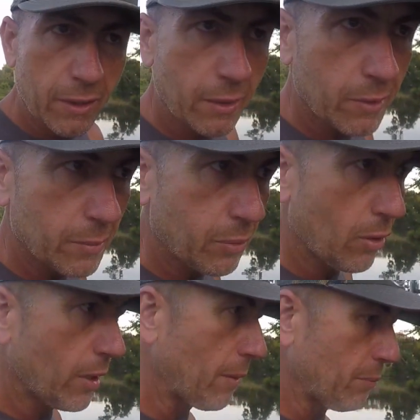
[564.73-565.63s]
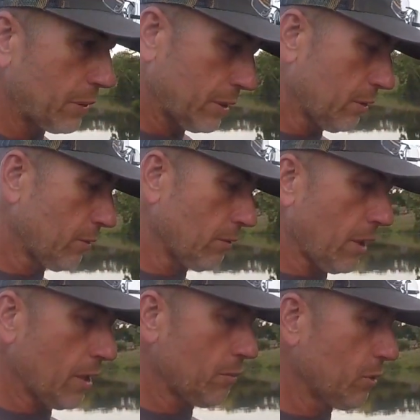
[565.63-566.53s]
get with the program. Put the little
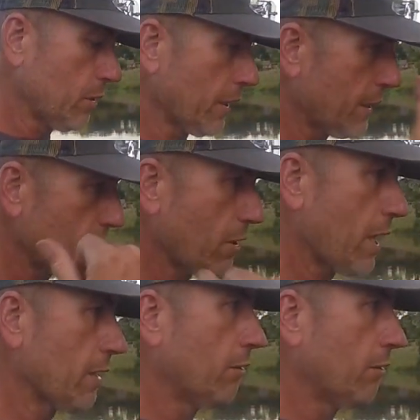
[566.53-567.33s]
audible clicking drag